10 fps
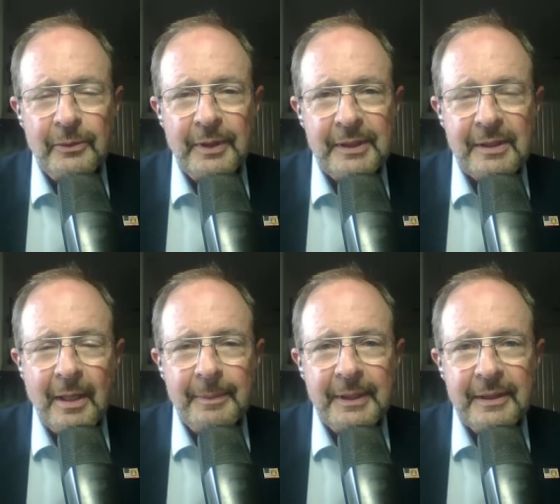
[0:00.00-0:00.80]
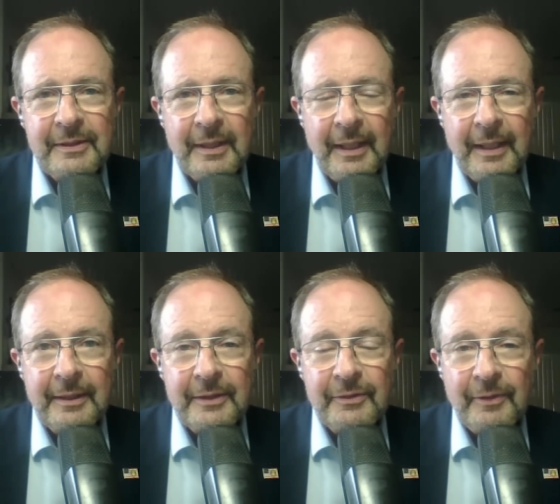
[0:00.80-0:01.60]
these companies, and
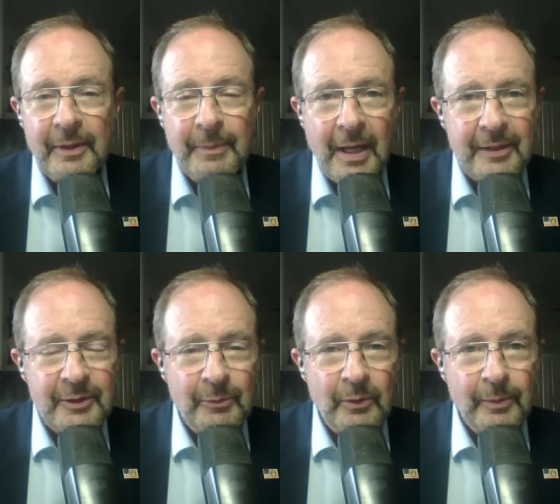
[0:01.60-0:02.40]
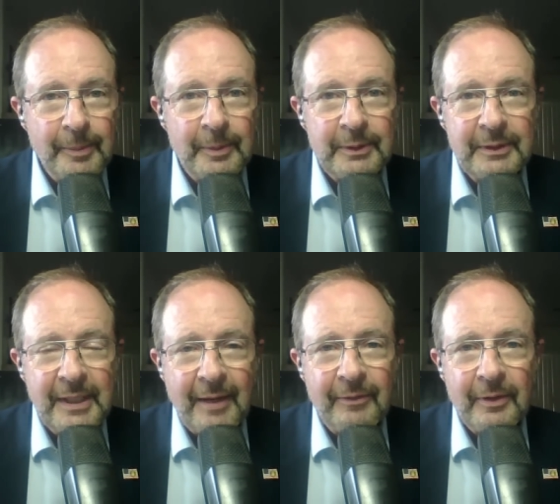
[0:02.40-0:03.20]
it's very possible we will
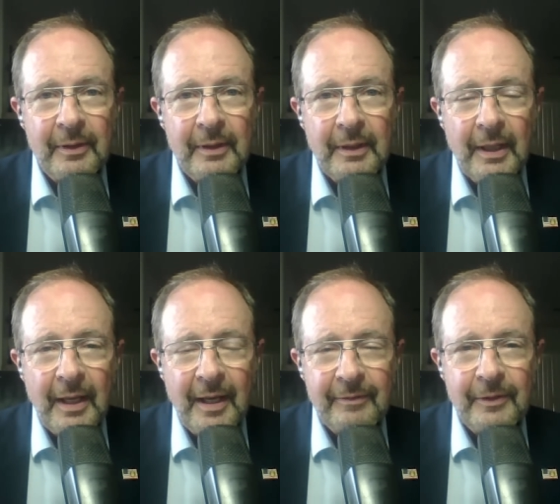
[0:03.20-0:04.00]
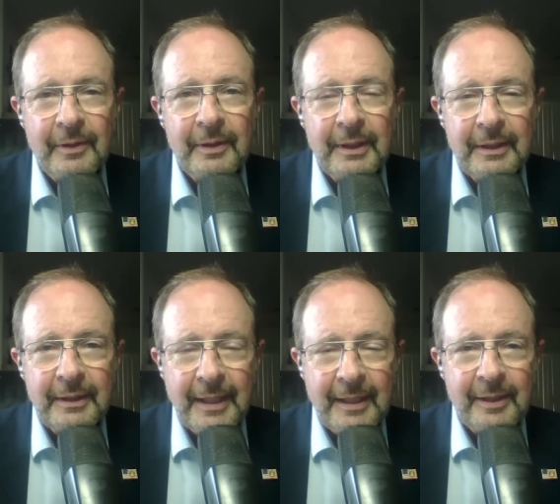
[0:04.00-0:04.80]
never, ever
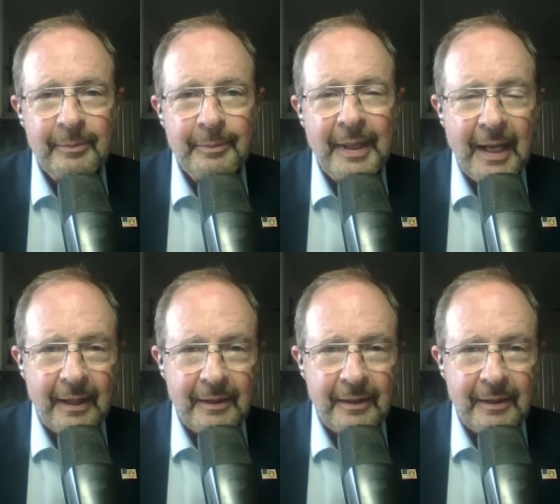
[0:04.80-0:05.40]
get it back.